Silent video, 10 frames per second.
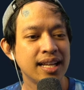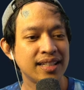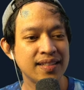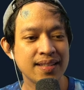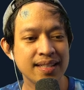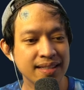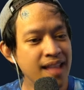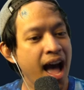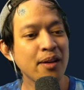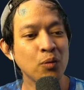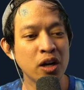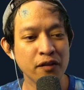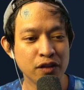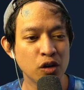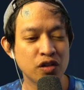This is not one
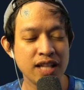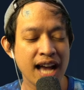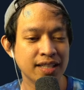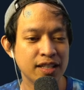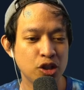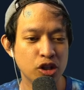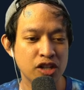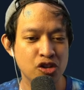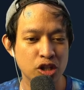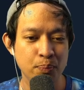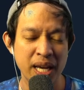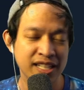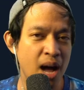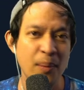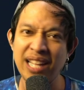of those decks that you can just pick
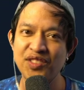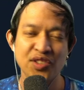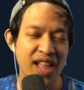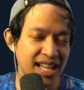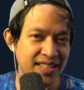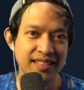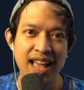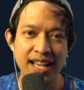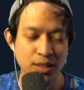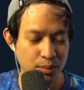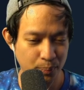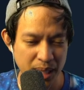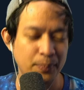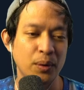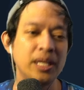up and slice and dice with
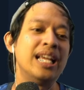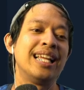people.